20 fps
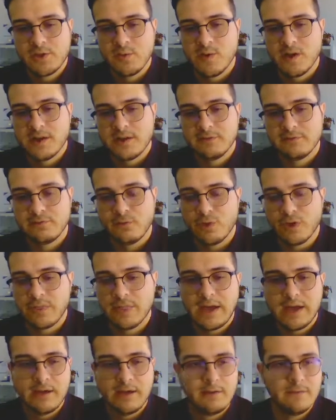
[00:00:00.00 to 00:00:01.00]
want to avoid
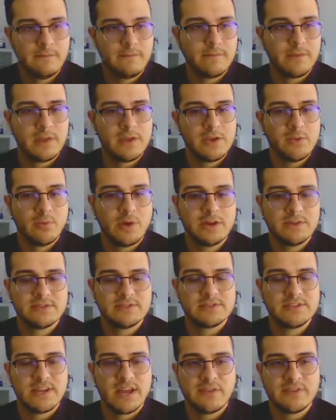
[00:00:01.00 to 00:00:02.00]
that. You want to
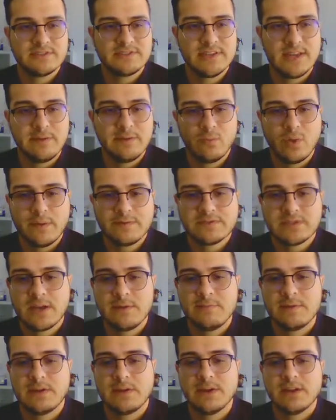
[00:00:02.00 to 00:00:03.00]
stay on the same
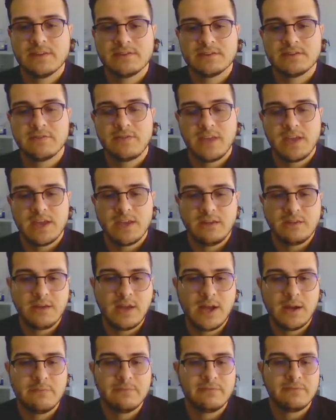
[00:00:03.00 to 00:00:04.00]
website because if they
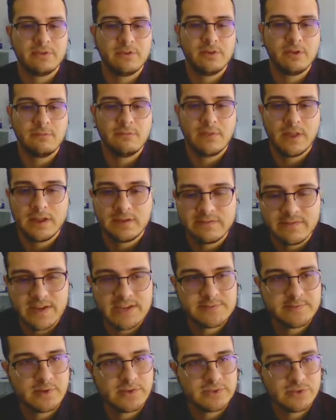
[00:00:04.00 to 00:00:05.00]
come from like
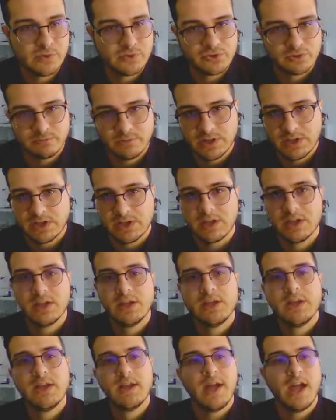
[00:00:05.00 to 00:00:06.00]
Facebook, social media,
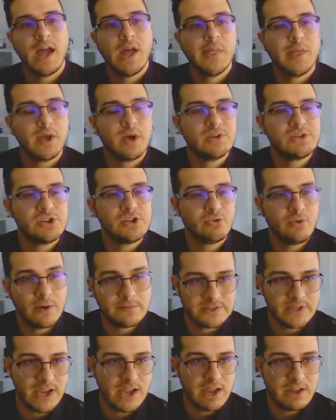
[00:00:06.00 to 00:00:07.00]
and they go to your
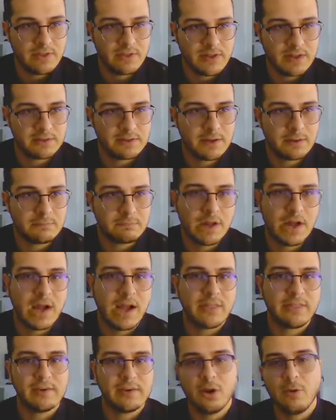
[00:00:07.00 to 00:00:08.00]
website and then click blog
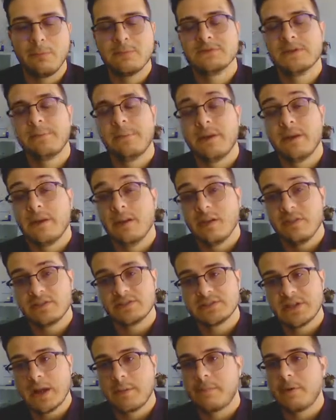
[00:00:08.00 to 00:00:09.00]
and it opens up another
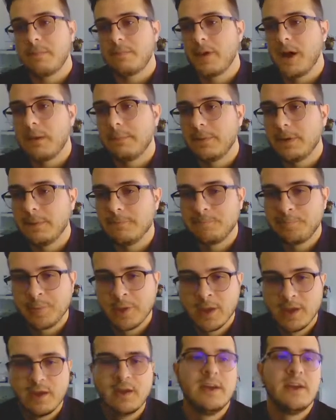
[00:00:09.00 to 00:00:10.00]
separate pop-up,
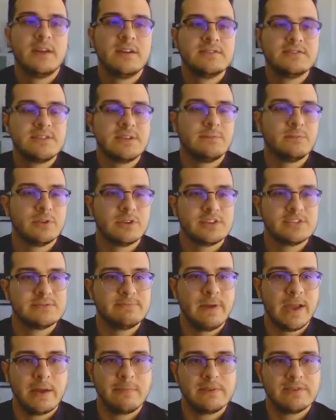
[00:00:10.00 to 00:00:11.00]
it could seem really
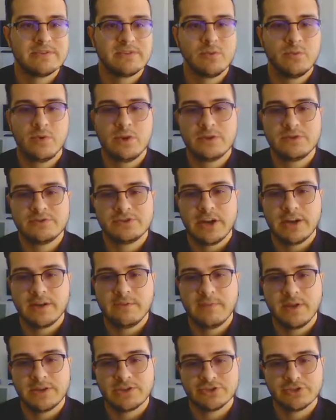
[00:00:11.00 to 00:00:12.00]
spammy. So you want to try to
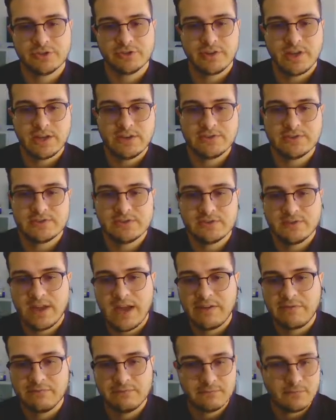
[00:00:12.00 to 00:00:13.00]
make sure that you
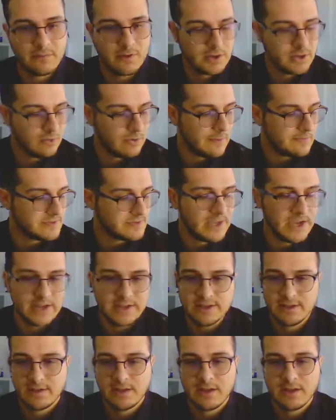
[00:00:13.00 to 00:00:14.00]
have them on your
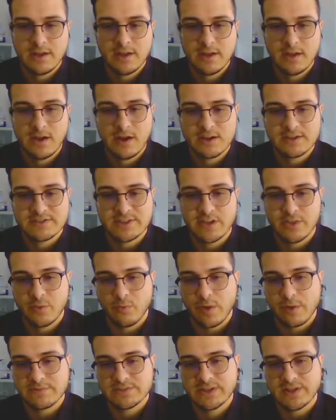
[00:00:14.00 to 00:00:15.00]
website or stay on the
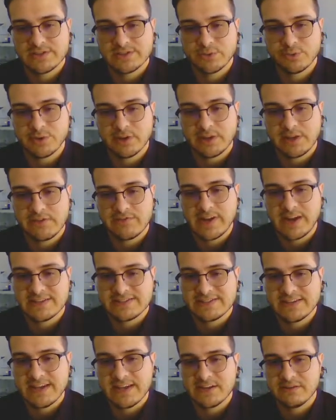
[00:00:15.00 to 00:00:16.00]
website. So we're going to leave it
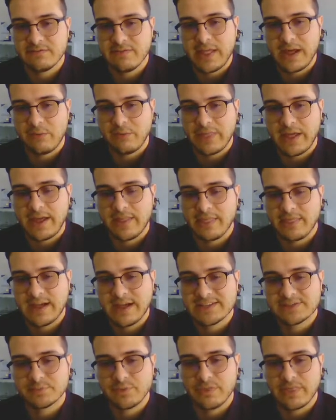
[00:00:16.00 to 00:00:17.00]
as native.
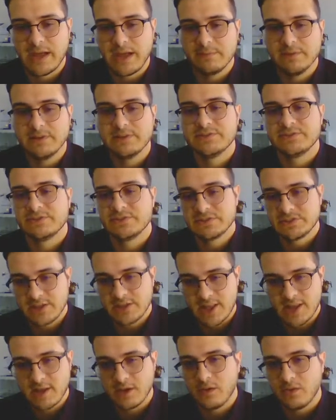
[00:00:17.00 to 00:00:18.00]
That's what that means, just
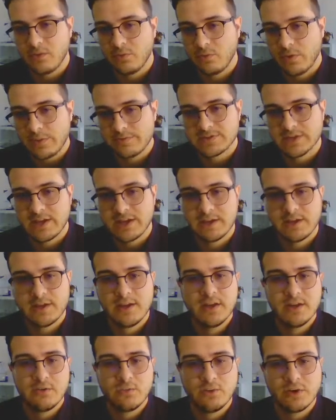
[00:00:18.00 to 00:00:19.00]
staying on the website
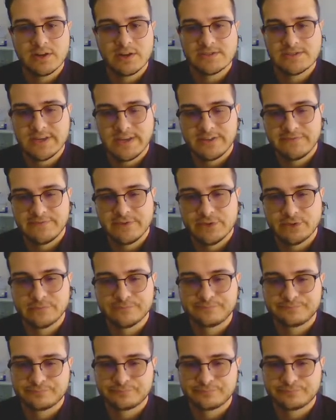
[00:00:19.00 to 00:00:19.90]
where it's native too.